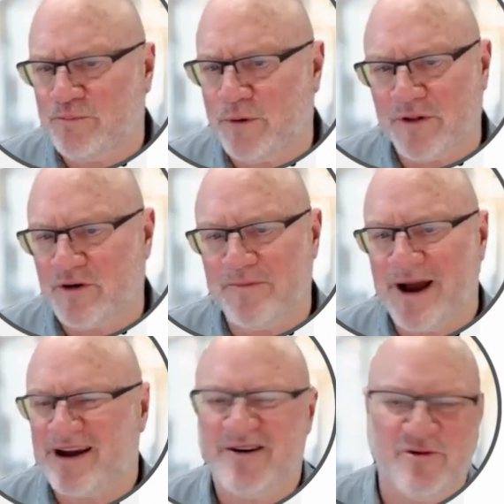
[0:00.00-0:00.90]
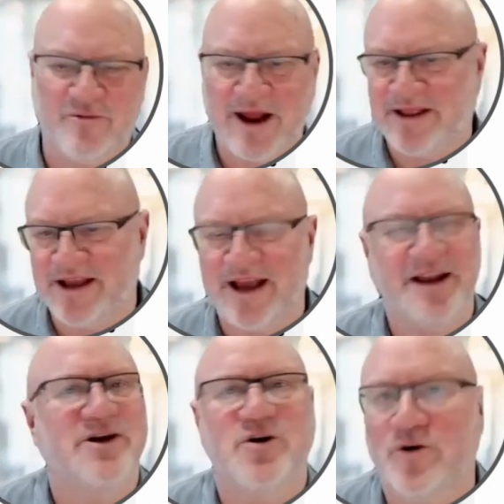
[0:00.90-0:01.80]
bother about correcting
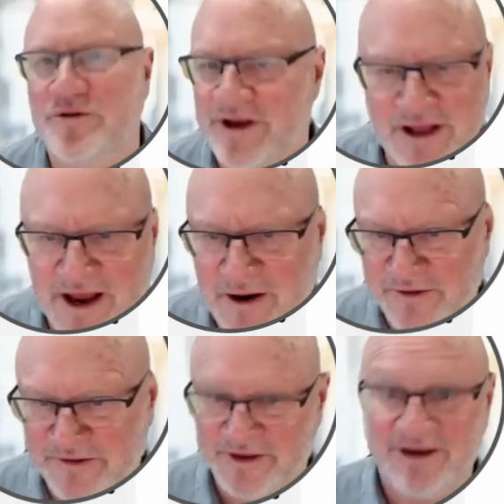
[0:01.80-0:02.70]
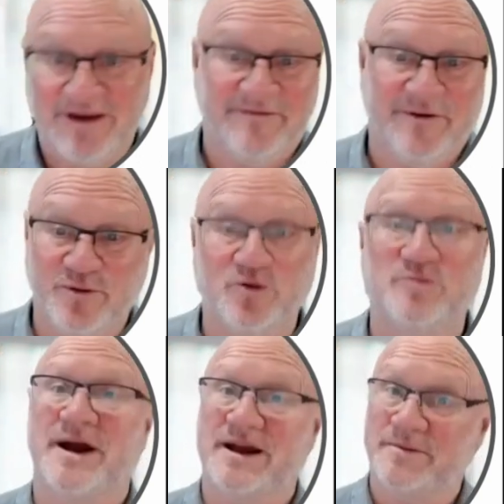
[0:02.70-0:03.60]
any content errors. If you do
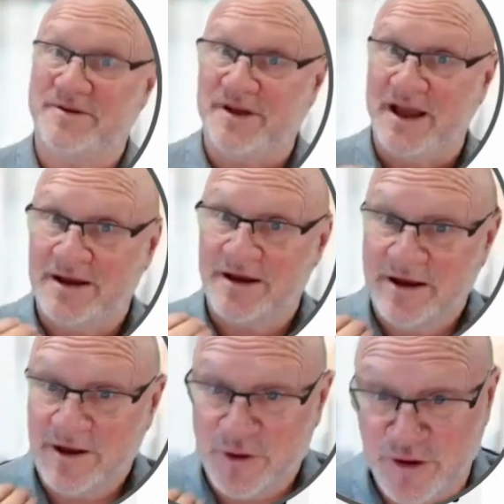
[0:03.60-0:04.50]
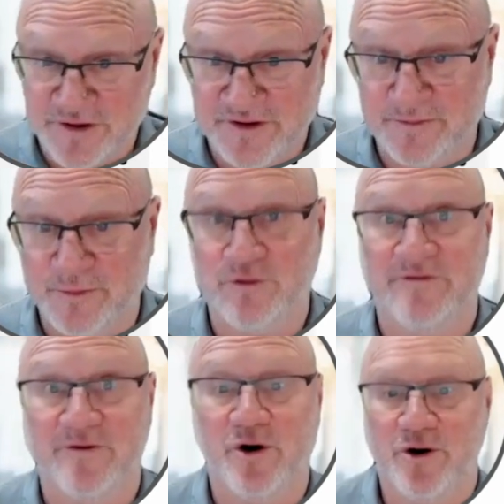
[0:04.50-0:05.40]
make a mistake, just
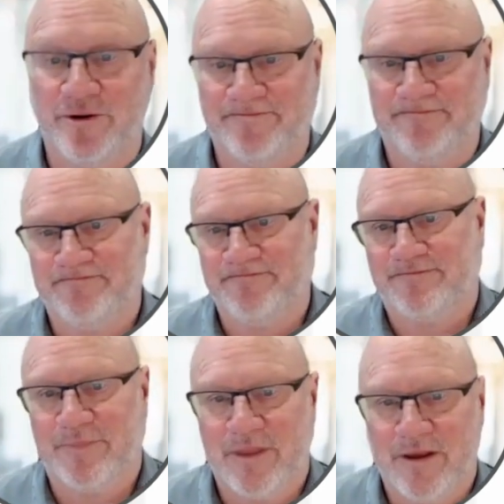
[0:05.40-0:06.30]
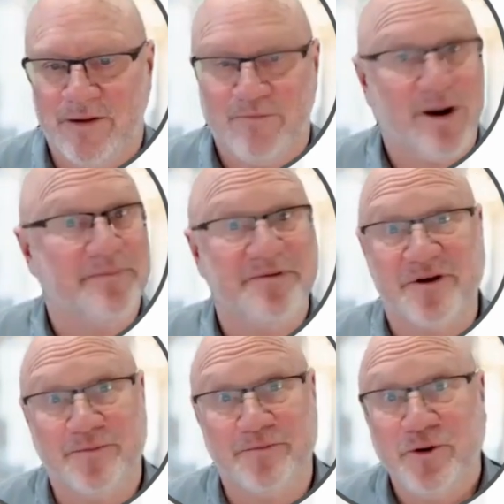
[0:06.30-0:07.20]
move on. Perhaps the
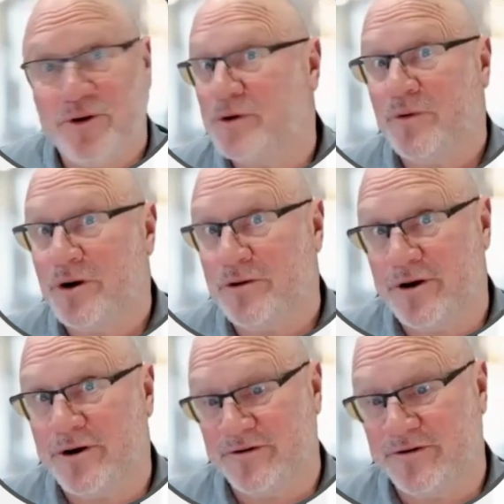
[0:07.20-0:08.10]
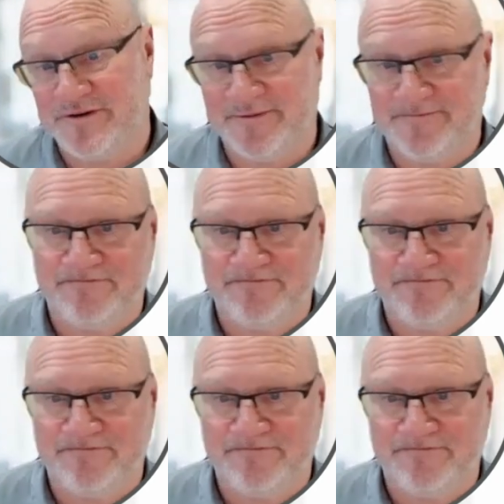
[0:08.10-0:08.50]
computer won't notice.